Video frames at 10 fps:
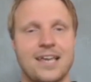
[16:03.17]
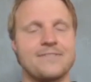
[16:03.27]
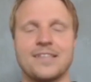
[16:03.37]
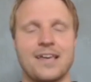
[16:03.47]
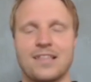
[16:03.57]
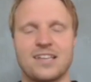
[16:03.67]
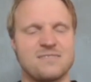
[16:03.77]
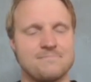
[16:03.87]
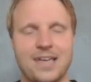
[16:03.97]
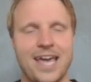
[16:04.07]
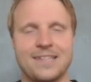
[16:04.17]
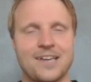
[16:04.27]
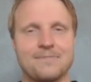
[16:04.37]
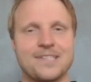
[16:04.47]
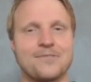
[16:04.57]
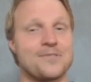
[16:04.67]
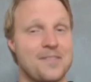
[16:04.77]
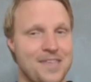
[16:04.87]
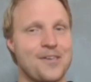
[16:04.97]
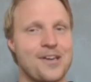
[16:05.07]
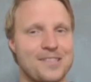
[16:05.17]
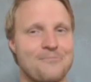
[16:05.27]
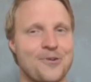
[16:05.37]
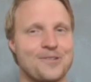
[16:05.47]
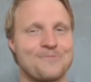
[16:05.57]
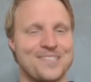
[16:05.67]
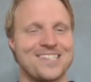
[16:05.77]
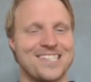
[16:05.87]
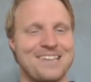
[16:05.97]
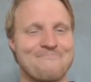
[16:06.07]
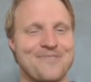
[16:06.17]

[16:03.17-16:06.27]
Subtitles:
I've said that like 8 times now, so I think you get the point with this team.